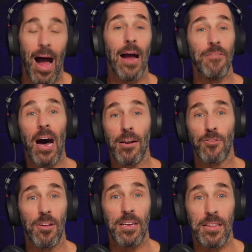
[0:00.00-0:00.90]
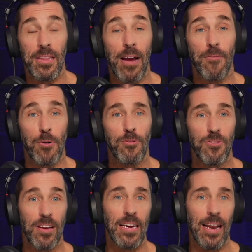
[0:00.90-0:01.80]
I've honestly never
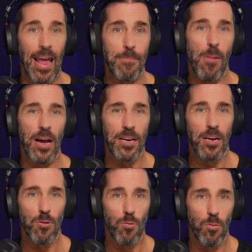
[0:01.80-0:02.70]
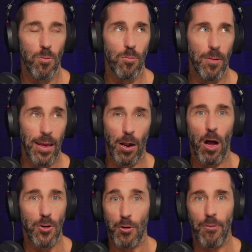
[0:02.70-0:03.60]
seen a mic
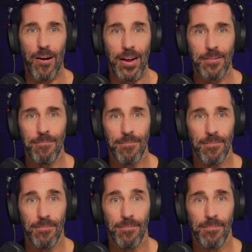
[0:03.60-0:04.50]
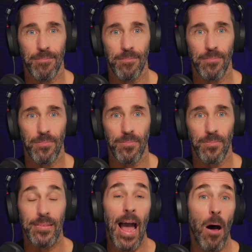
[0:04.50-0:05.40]
under a ring.
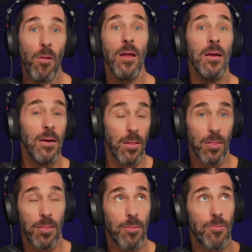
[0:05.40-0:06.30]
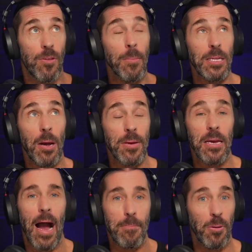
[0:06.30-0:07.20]
Now,
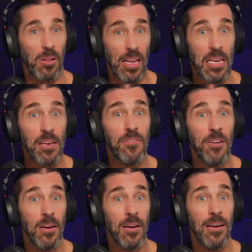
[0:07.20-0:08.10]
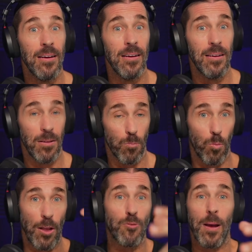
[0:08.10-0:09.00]
WWE, I believe,
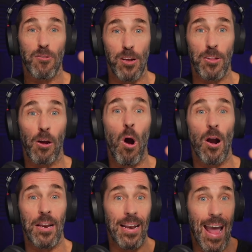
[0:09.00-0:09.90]
especially at the Garden,